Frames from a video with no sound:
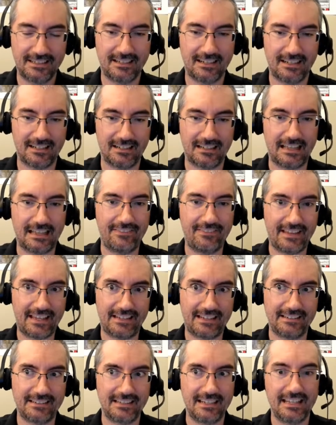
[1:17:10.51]
And
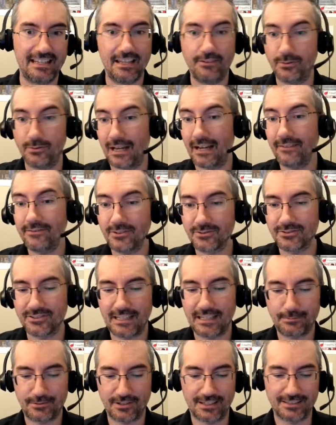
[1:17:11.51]
then if you have no
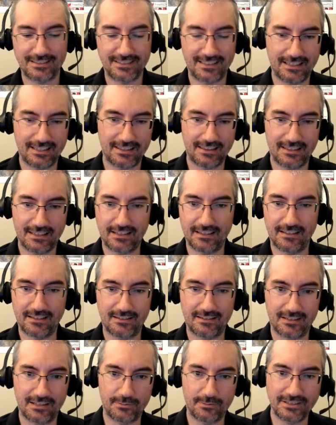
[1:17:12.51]
snapshots, the
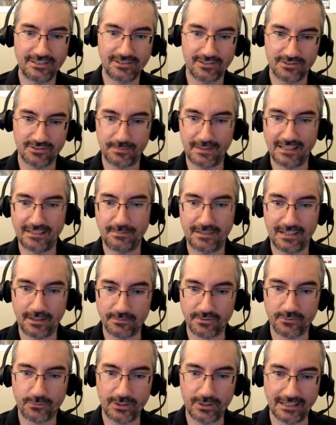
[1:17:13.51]
original space
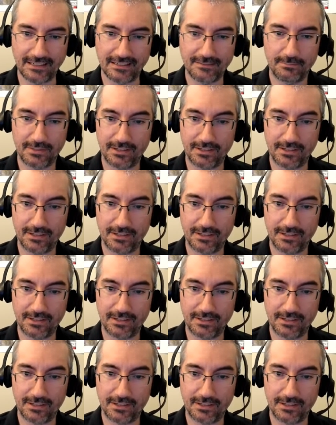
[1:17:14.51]
becomes free.